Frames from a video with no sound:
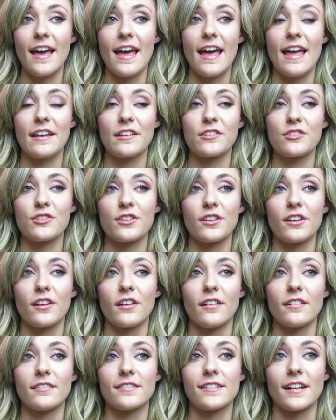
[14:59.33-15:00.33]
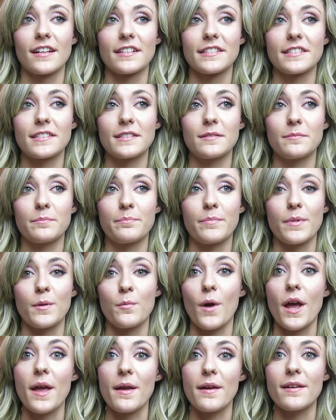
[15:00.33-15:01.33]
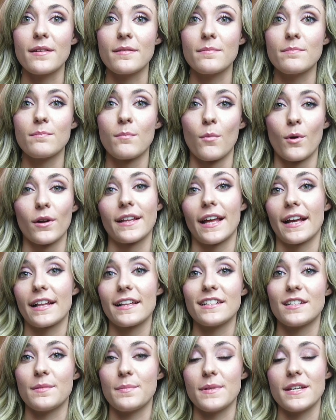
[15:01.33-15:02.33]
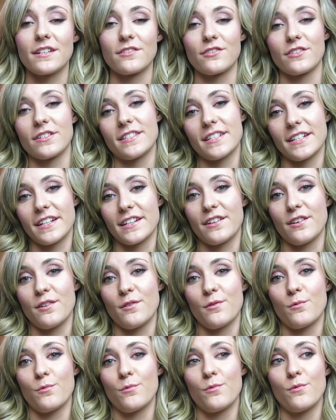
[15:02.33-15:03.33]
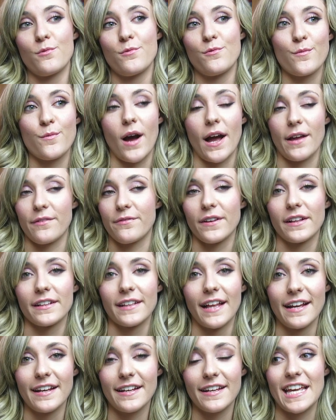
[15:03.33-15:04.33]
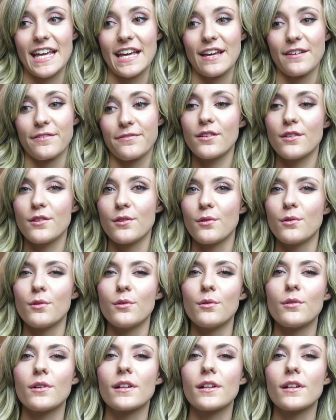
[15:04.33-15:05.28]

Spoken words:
and she'll just be way more likely to be interested in you, I feel like, if you